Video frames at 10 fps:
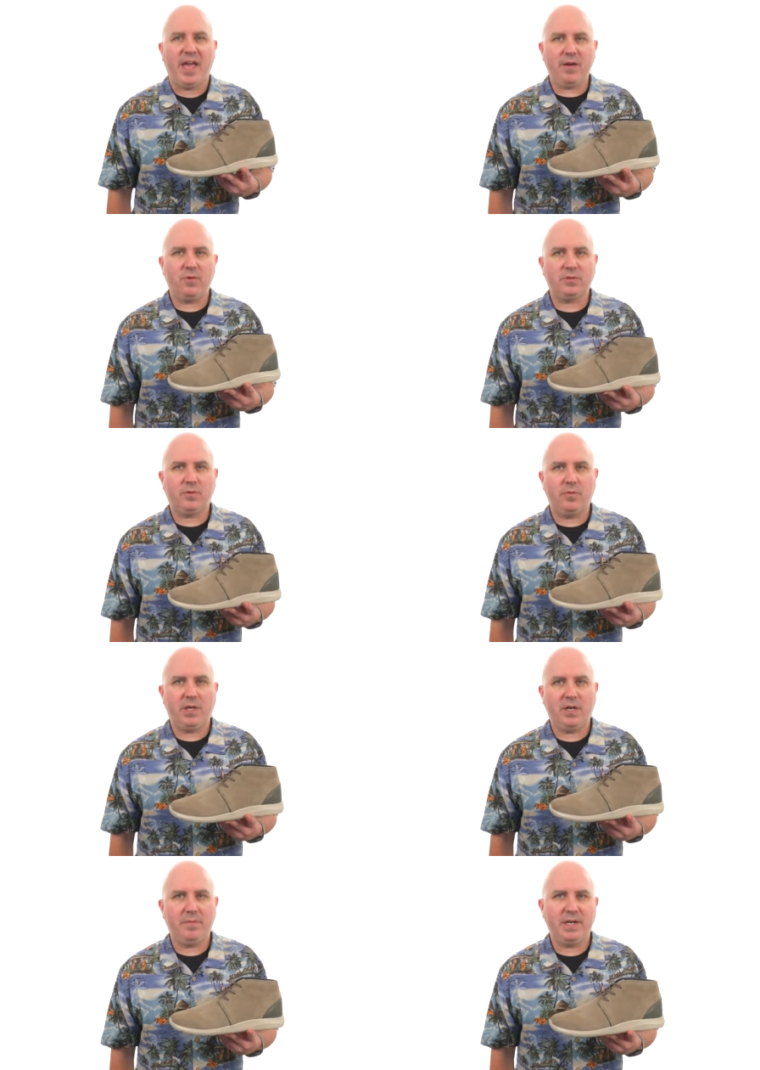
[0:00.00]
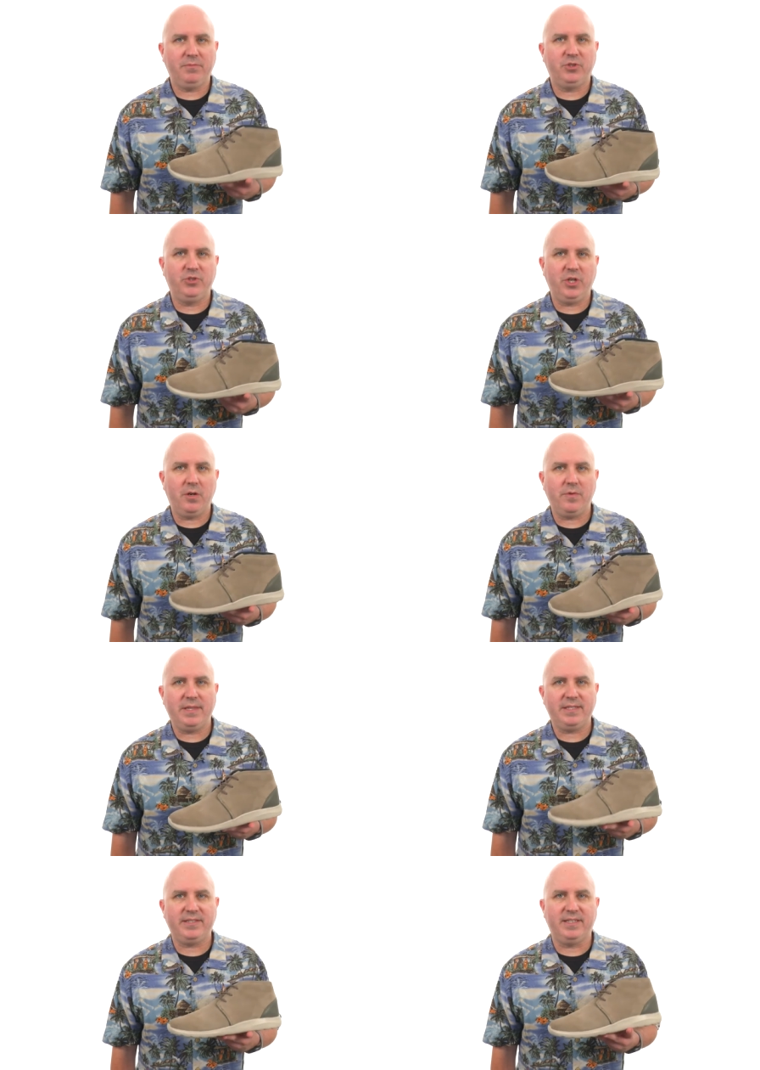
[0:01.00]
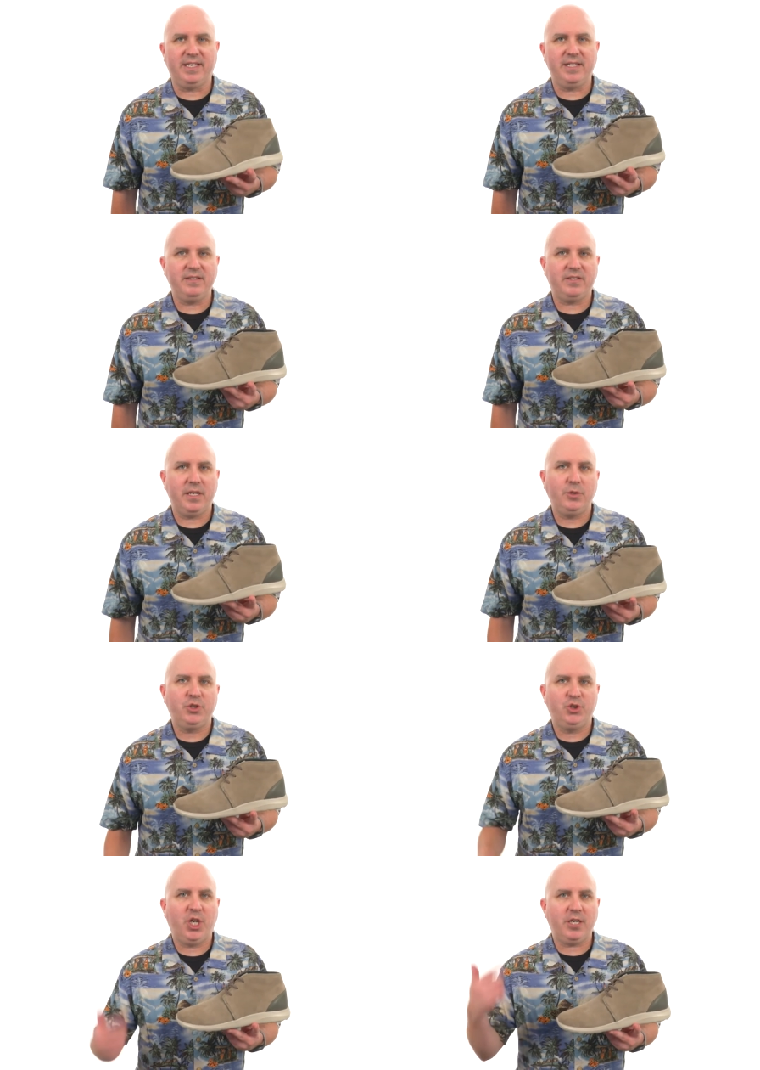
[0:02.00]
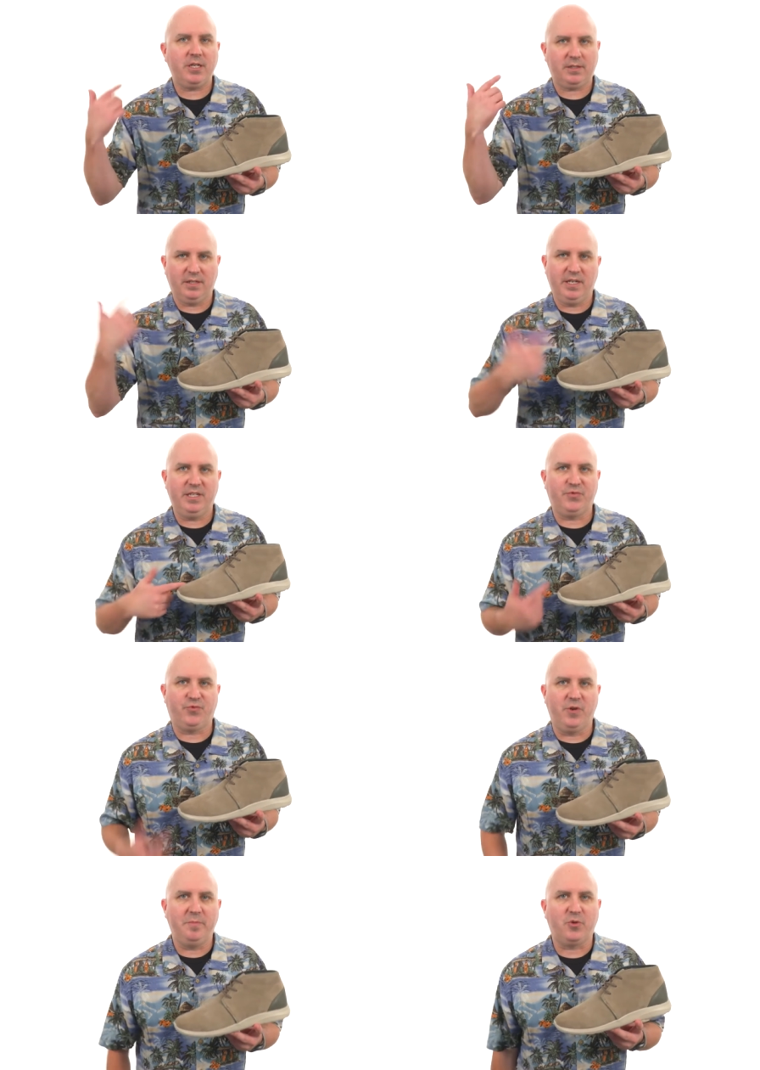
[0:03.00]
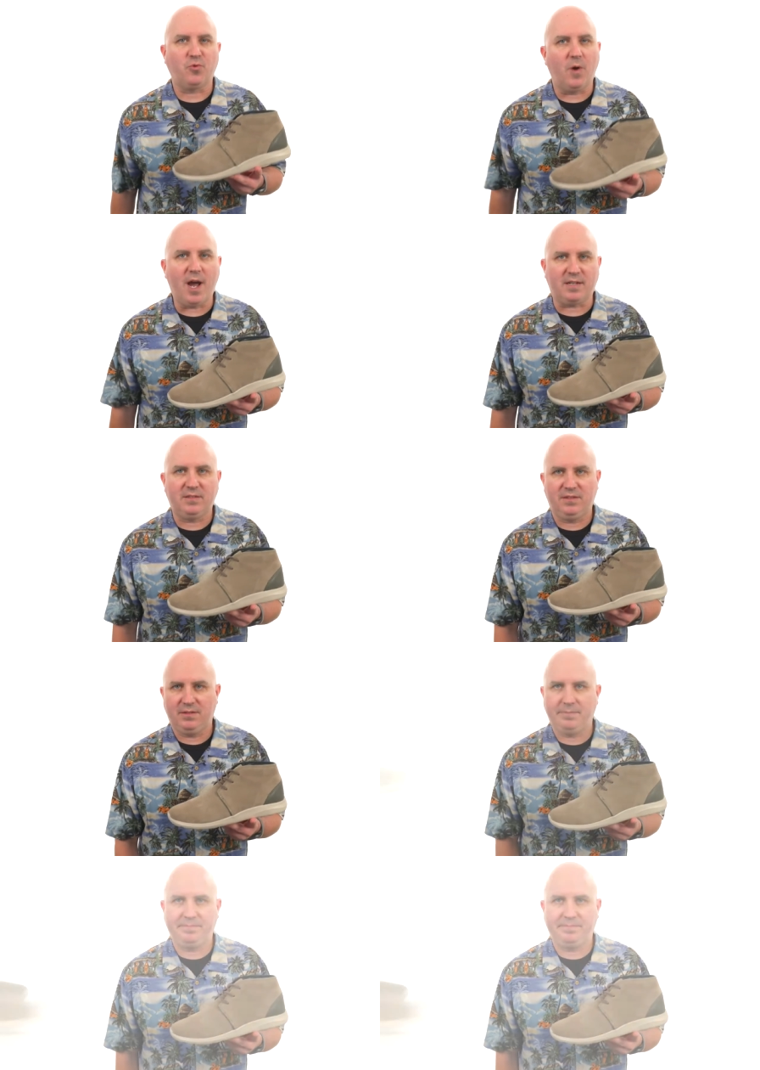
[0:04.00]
Hey, what's going on? My name is Joe, and this is the Kinsale Chukka, and it's from Crocs.